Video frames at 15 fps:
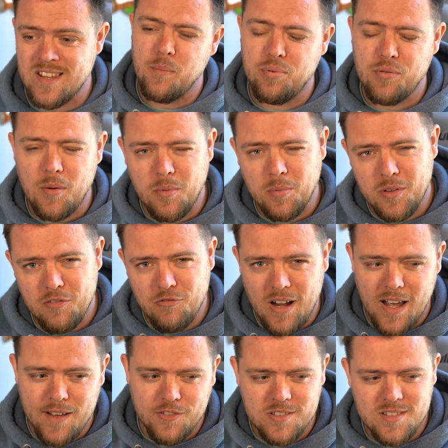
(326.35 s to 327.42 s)
probably
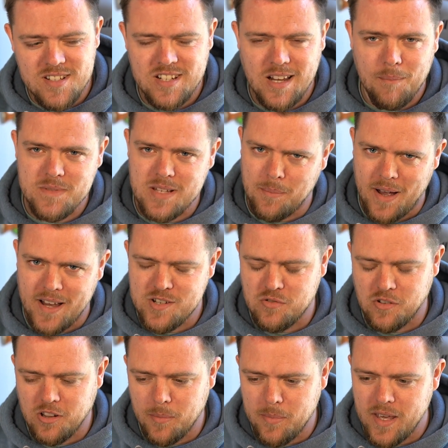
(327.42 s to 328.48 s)
rivals and champs I might
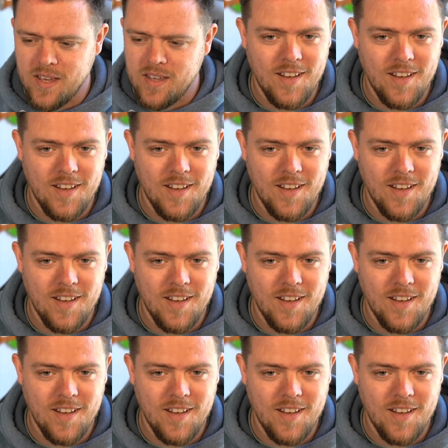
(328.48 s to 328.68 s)
struggle a bit,